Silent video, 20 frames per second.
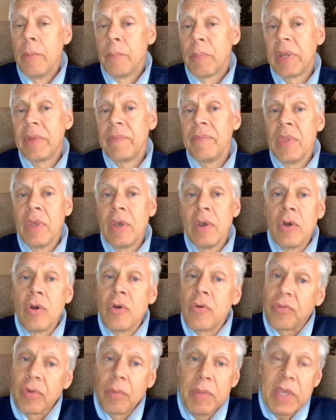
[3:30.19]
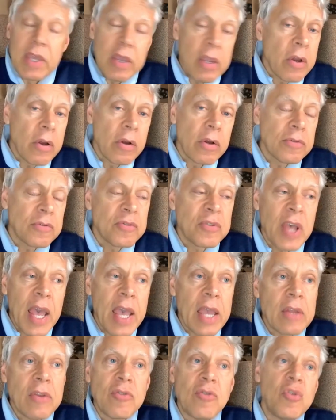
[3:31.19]
but from year,
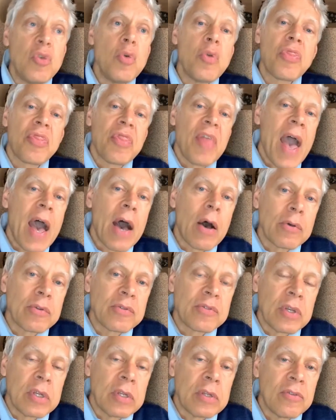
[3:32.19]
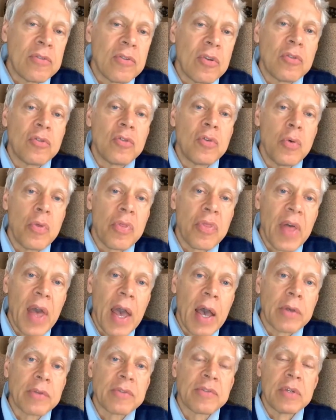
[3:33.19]
say, two thousand to two
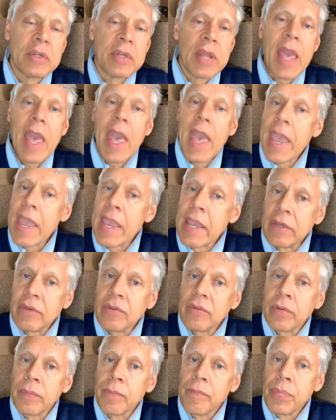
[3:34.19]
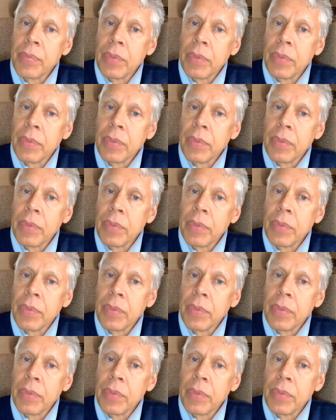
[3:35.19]
thousand eight,